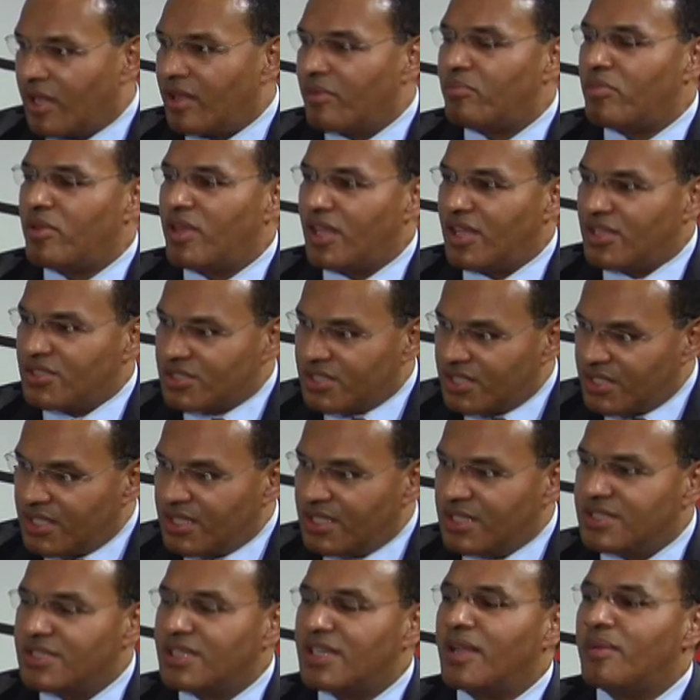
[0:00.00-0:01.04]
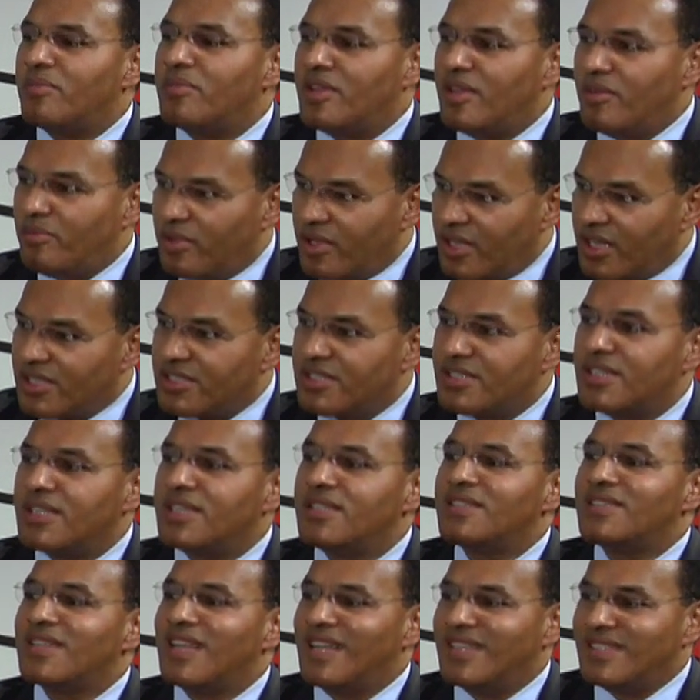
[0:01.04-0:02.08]
and get PhDs and MD
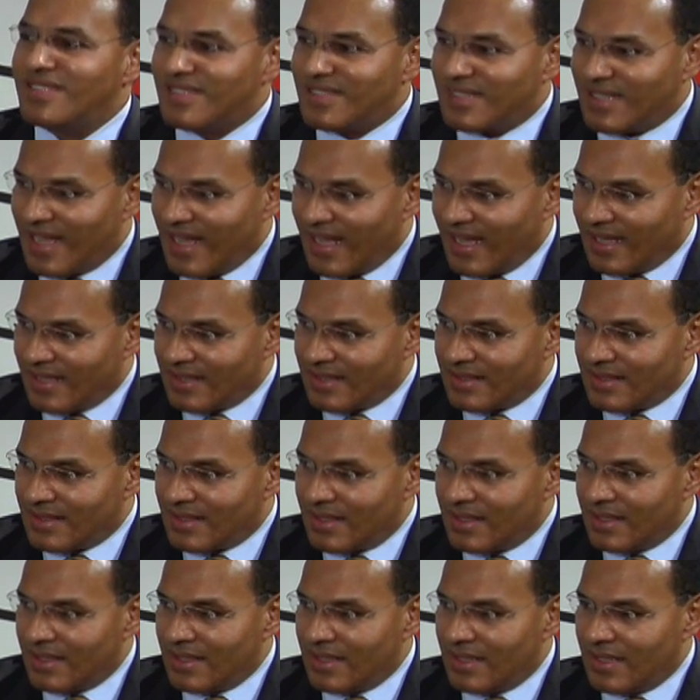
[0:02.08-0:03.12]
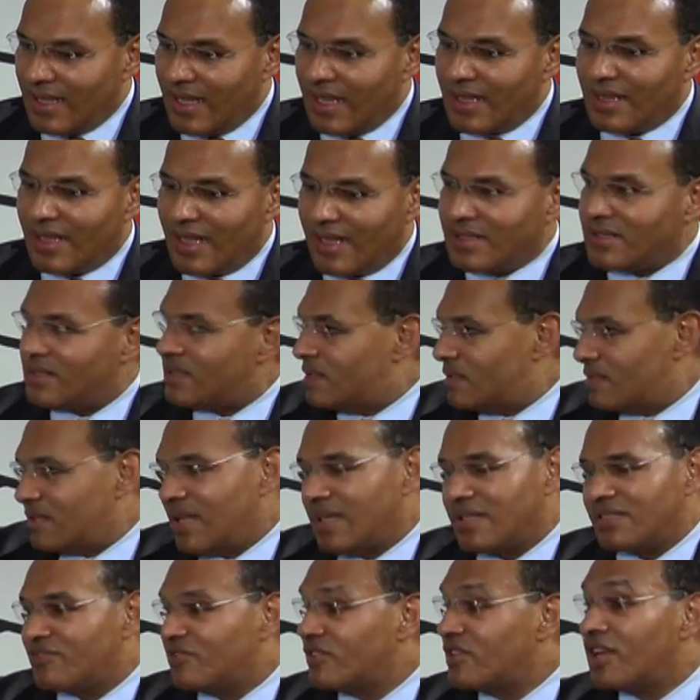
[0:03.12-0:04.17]
PhDs in science. And that's,
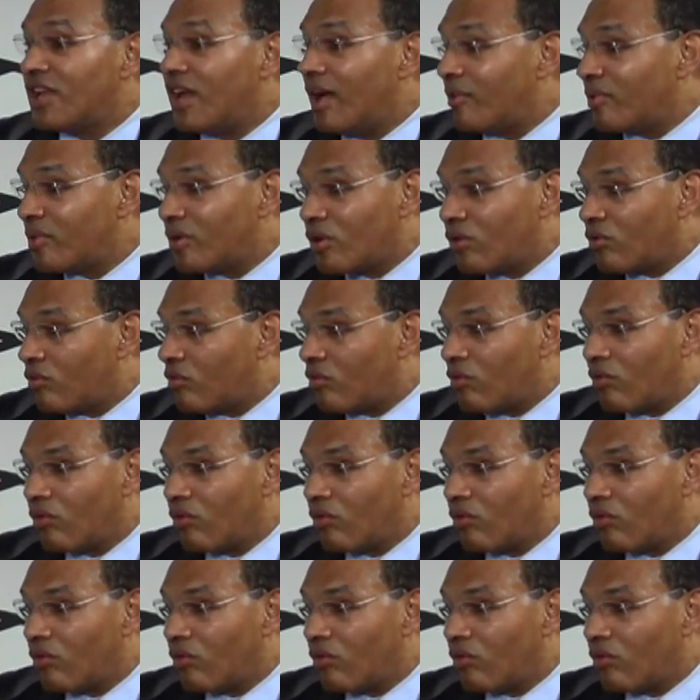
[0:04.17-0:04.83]
that's phenomenal